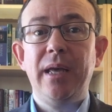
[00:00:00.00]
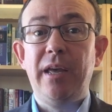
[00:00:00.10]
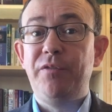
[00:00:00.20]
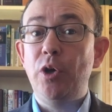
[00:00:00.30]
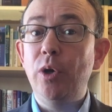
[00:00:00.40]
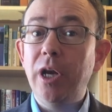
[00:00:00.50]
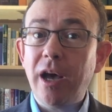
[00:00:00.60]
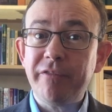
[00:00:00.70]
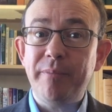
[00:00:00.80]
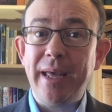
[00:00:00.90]
If you
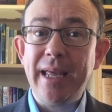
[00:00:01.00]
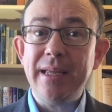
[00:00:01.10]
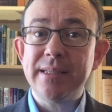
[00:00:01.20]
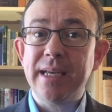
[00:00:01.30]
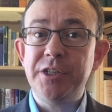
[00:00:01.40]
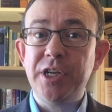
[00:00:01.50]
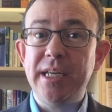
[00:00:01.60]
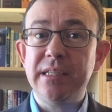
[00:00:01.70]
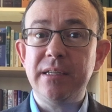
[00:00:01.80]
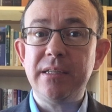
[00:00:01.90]
love me, said
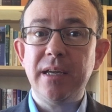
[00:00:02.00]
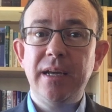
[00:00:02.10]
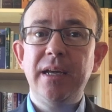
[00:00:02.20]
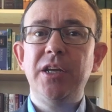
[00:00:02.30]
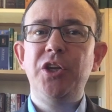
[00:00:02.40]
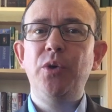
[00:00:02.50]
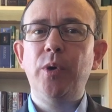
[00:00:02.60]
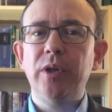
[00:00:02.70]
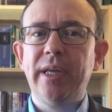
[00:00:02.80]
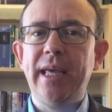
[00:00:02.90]
Jesus, you
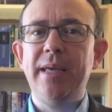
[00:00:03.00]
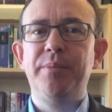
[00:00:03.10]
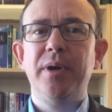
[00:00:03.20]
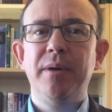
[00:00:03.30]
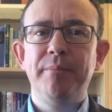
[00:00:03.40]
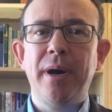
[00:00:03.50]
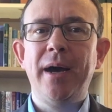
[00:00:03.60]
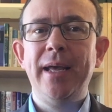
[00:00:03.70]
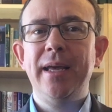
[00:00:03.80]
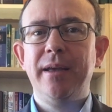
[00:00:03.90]
will keep
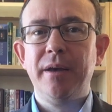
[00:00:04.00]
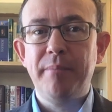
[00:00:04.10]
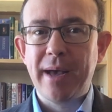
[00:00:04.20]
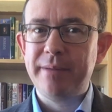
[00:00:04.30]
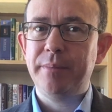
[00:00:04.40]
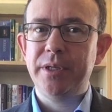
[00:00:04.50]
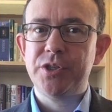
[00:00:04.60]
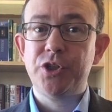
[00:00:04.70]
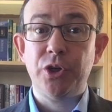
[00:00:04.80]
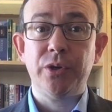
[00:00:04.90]
my
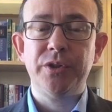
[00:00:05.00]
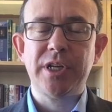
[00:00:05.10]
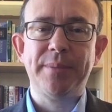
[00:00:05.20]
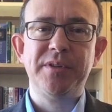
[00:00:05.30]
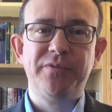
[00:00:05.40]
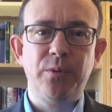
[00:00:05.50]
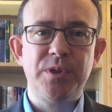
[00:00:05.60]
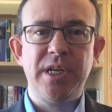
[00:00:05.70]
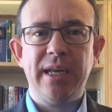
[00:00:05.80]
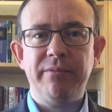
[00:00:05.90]
commandments. John chapter
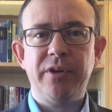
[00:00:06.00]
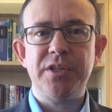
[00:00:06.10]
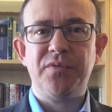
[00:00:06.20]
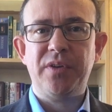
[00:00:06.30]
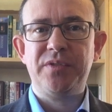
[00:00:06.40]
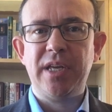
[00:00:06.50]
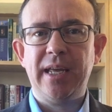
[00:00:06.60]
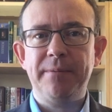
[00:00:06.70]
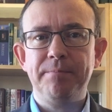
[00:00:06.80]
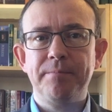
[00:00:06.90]
14, verse
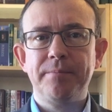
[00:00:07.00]
15.